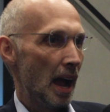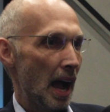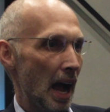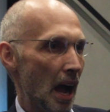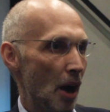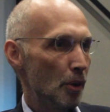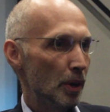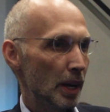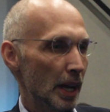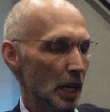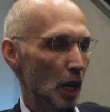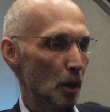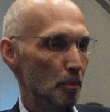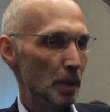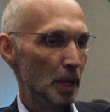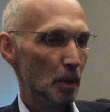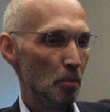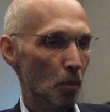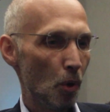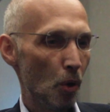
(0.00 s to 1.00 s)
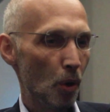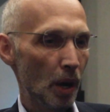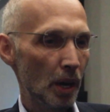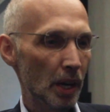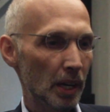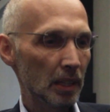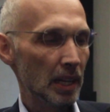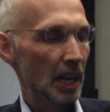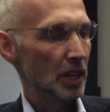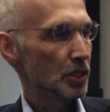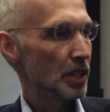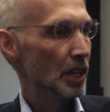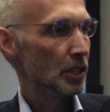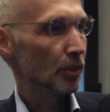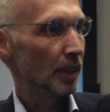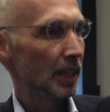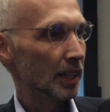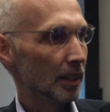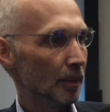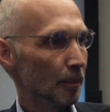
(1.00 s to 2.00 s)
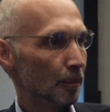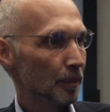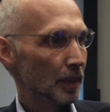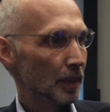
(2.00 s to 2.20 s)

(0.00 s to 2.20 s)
how can I be more client-centric?